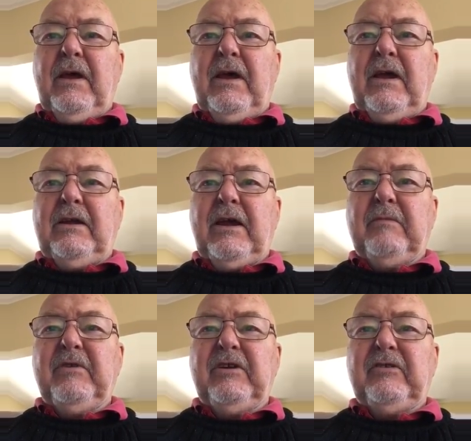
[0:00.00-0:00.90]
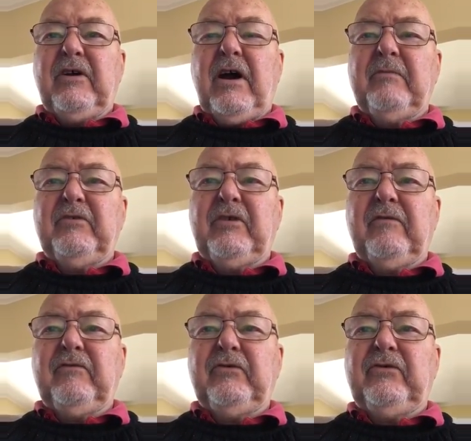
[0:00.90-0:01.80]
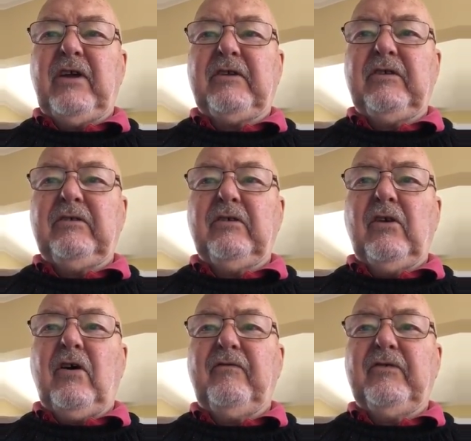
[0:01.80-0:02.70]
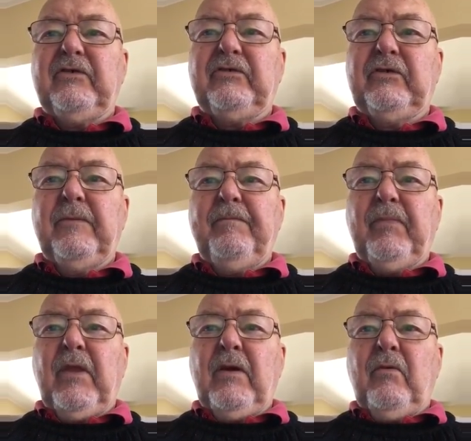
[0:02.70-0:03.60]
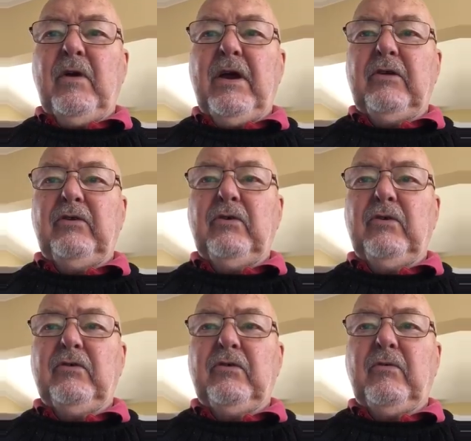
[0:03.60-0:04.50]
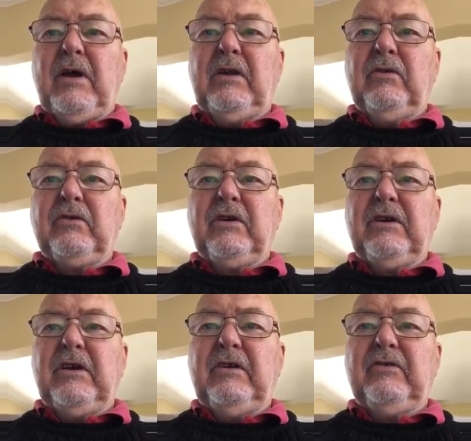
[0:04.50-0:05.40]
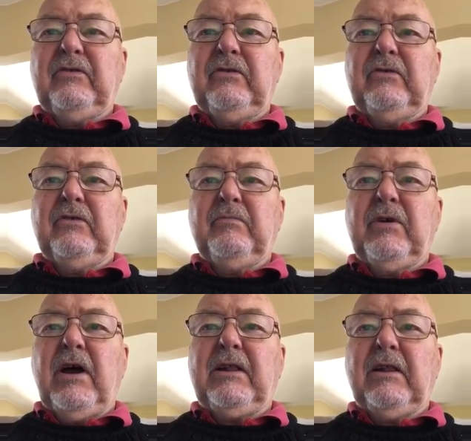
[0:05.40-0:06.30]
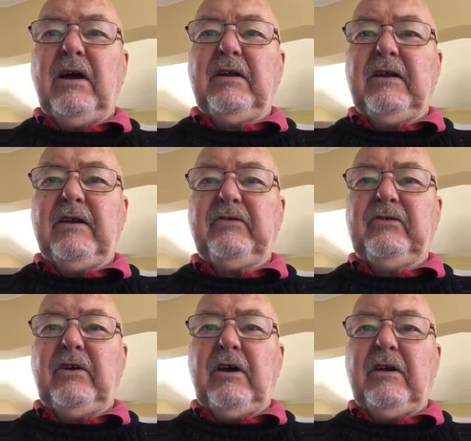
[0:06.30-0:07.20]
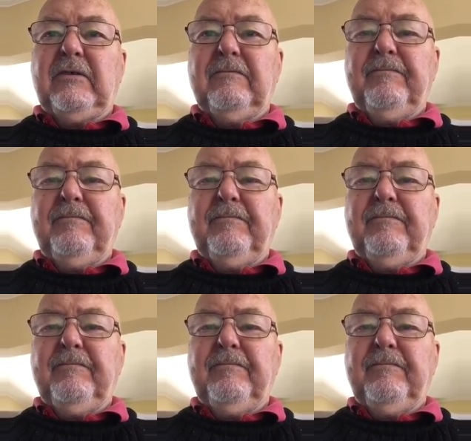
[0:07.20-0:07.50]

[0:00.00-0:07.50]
And how many times have you sat in an office where you're the one looking into the bright light outside?